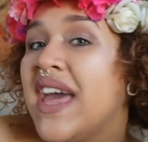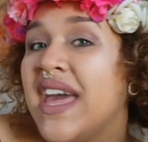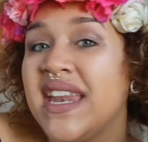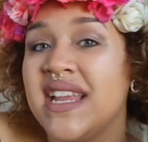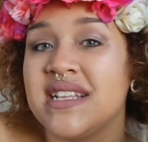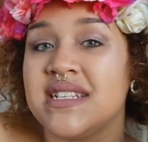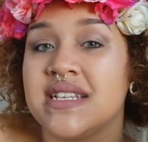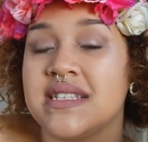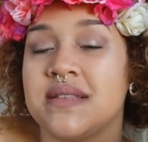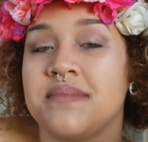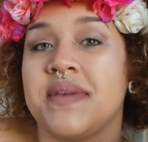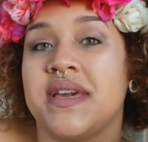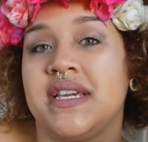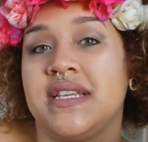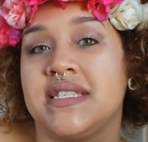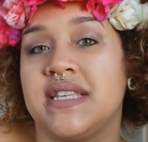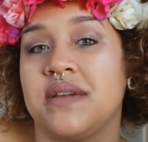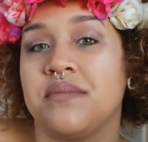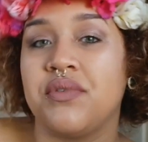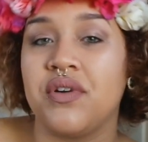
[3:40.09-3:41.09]
and it does
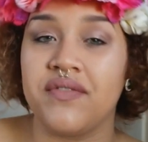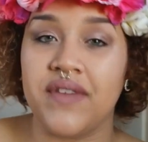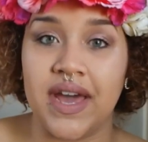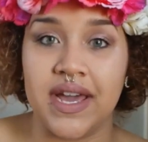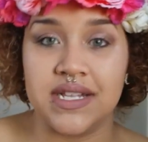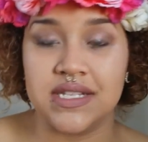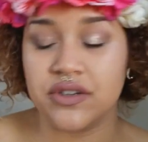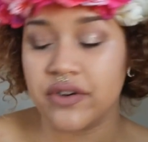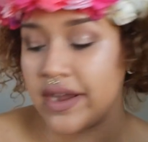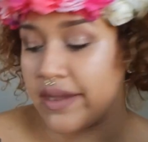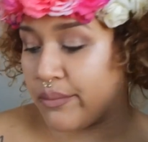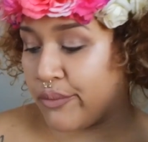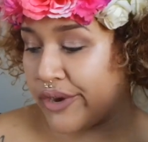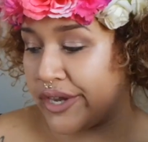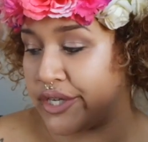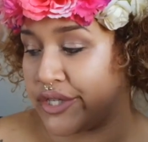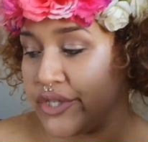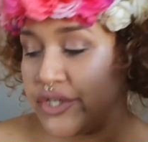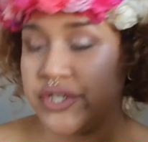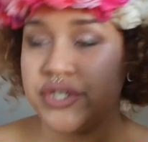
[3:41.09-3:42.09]
amazing. Provides great
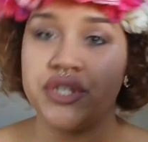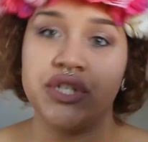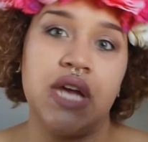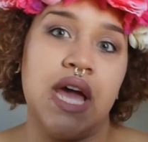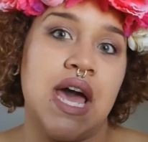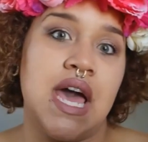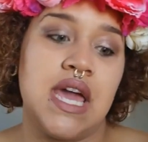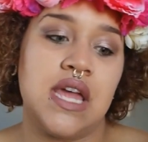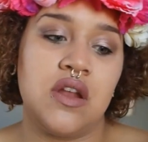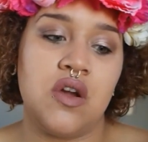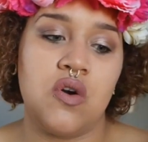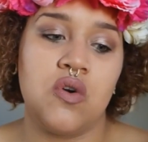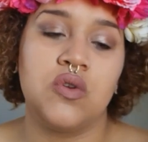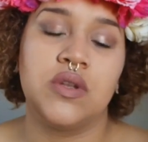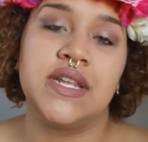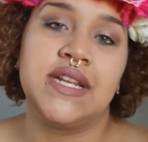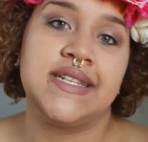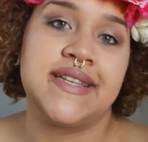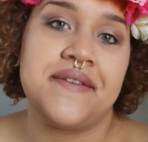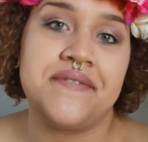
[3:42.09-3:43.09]
moisture, shine,
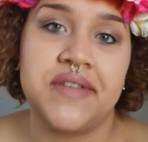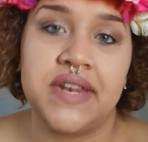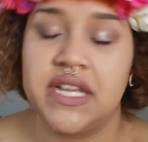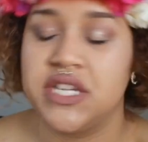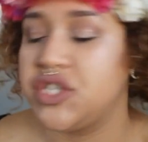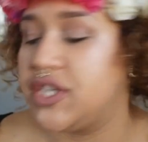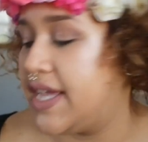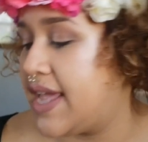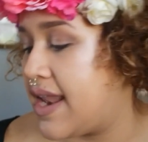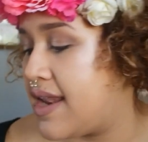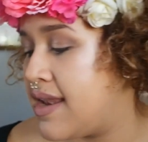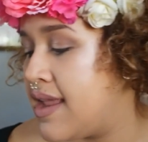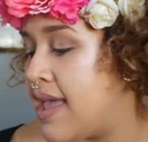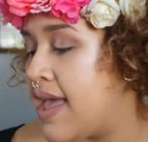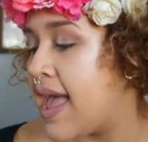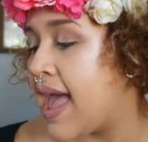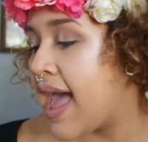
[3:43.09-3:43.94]
hold, and definition.